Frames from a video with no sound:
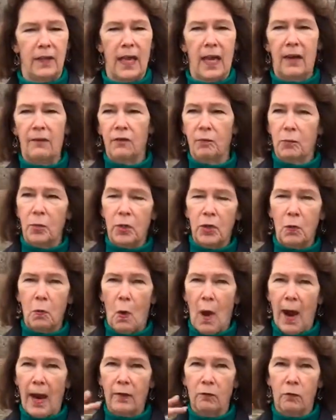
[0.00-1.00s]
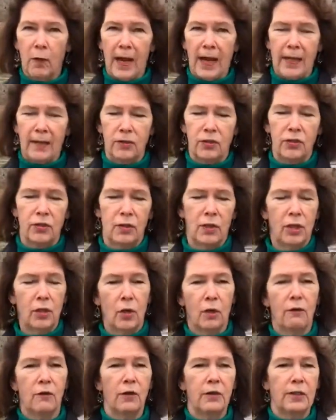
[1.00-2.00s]
they have a pretty wide range,
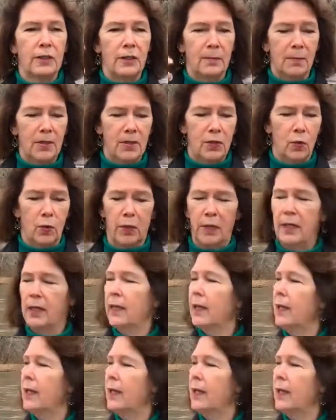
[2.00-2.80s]
clear over into Missouri.